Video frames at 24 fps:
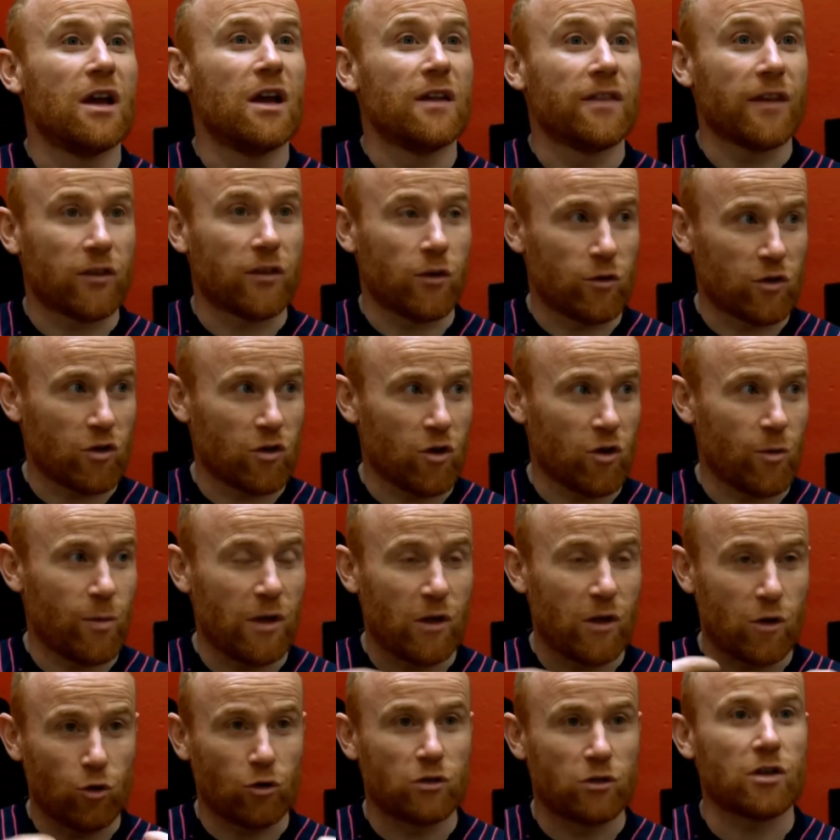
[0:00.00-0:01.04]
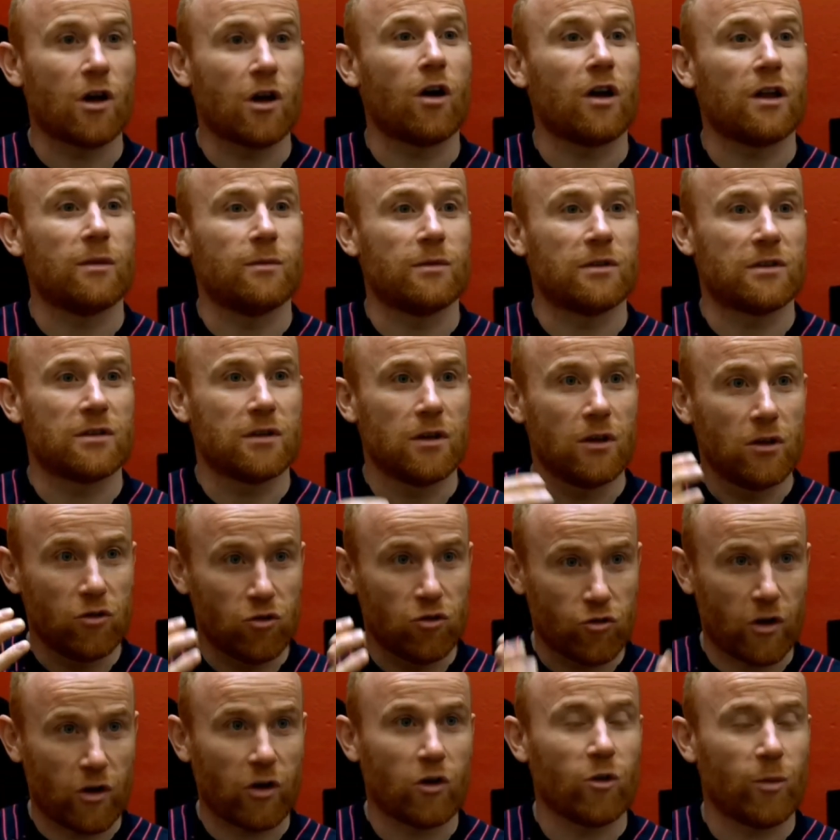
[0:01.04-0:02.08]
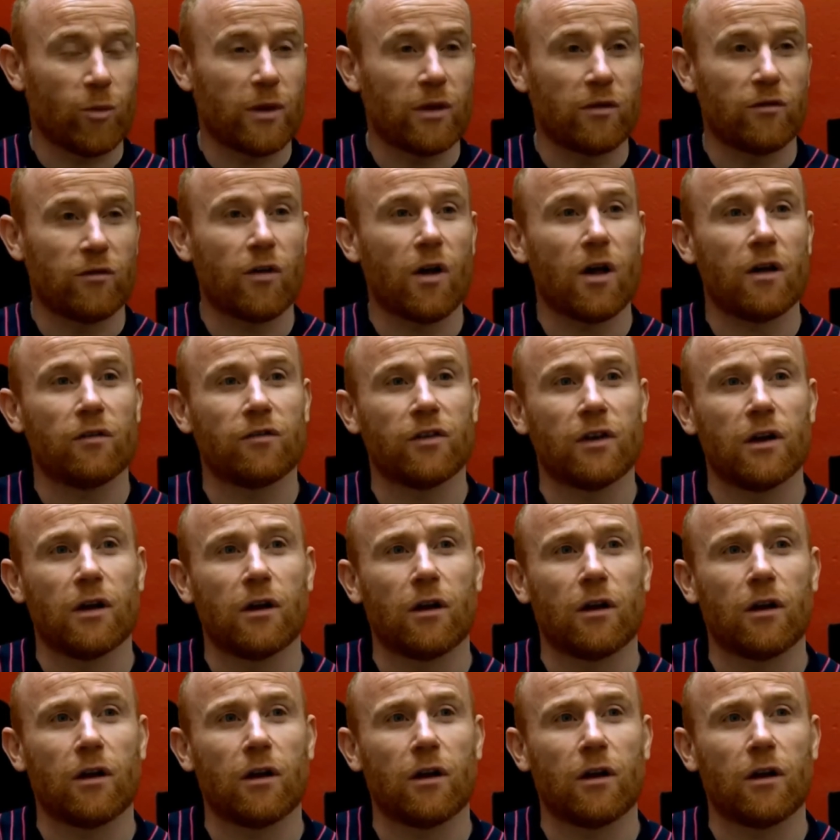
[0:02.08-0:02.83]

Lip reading: that there was going to be good times, drink will be involved in